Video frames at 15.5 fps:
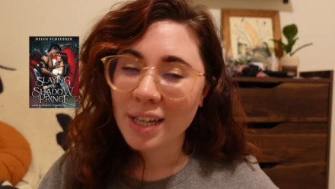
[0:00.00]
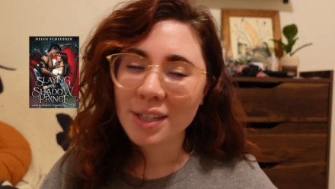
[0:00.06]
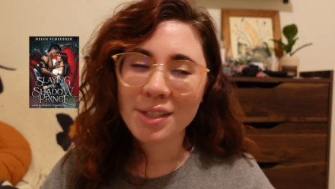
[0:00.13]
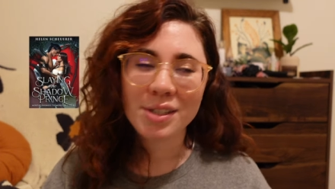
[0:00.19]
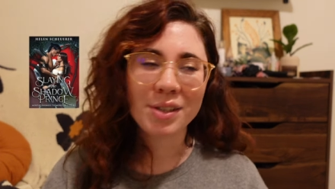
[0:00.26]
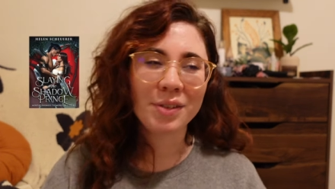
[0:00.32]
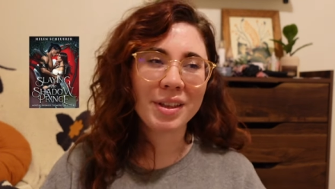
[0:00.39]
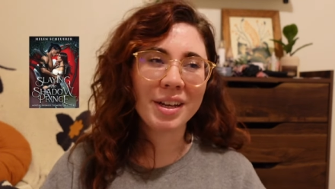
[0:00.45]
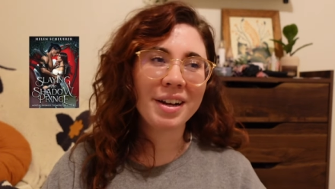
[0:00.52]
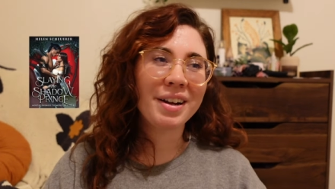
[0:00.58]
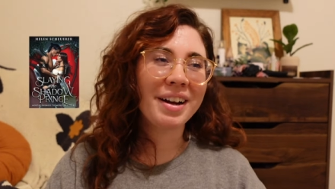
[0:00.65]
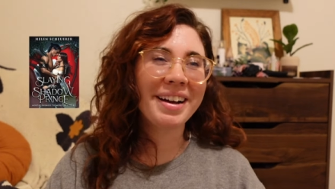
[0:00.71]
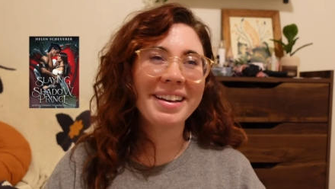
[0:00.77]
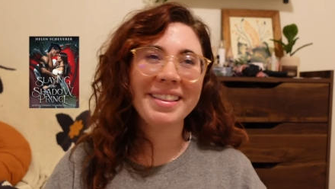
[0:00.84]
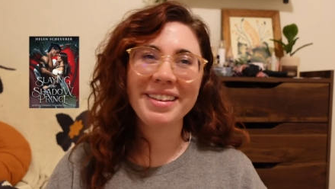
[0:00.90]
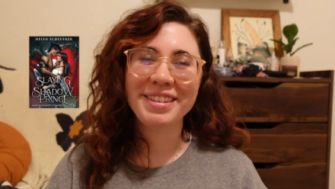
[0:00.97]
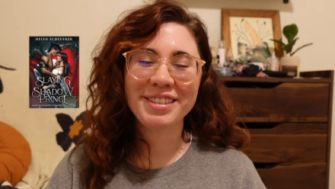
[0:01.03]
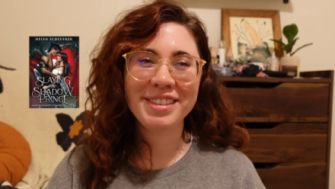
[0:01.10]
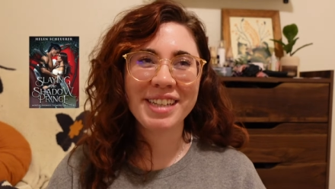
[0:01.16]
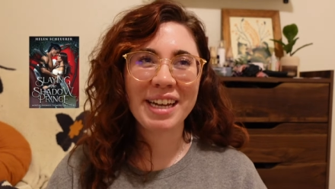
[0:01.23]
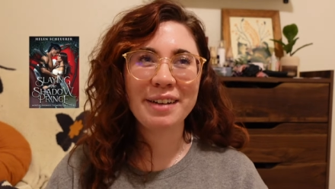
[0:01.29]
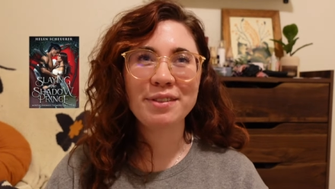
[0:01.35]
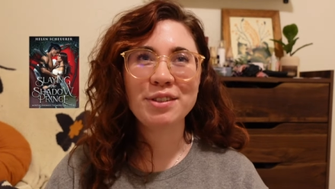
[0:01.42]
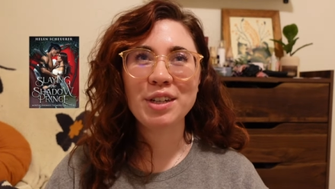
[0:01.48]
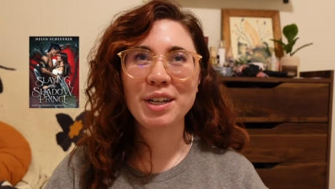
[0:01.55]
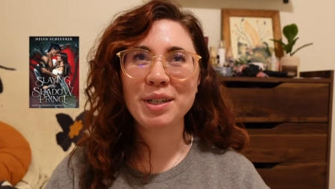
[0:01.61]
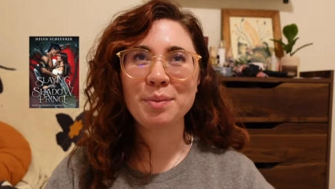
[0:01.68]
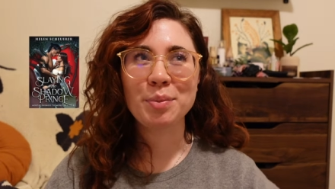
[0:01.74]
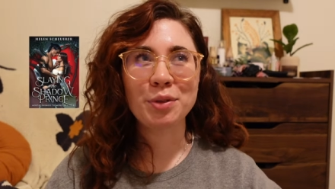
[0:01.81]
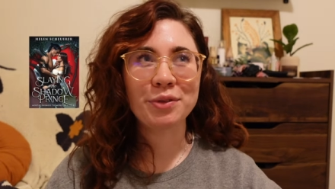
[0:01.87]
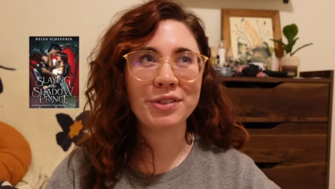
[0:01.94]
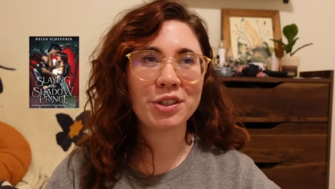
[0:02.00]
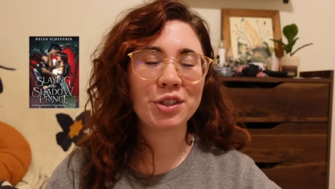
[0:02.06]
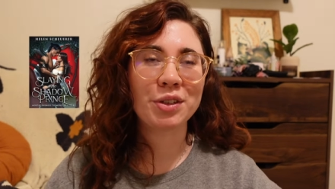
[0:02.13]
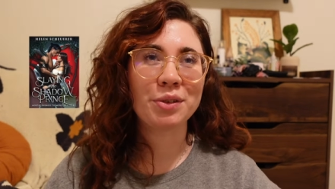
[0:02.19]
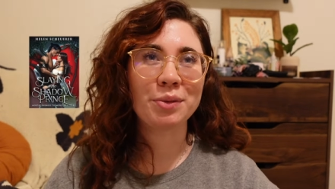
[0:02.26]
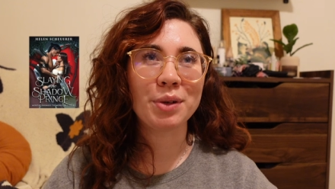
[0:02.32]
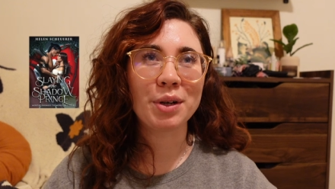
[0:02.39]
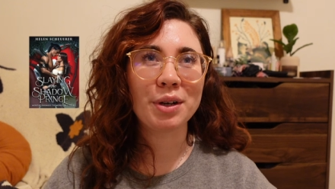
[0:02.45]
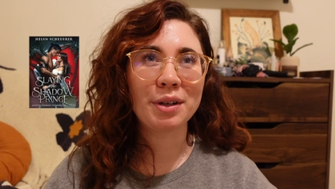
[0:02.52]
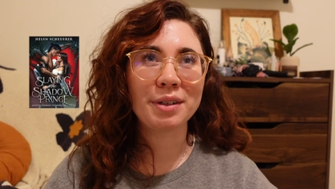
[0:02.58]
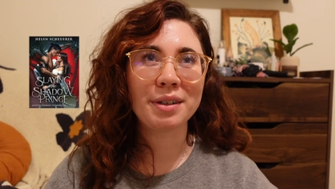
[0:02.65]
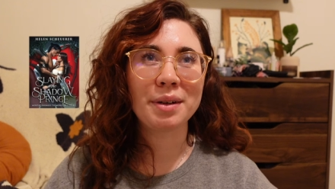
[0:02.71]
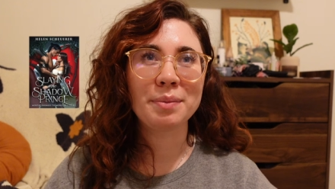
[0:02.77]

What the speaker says: So they're just kind of trying to prove each other wrong,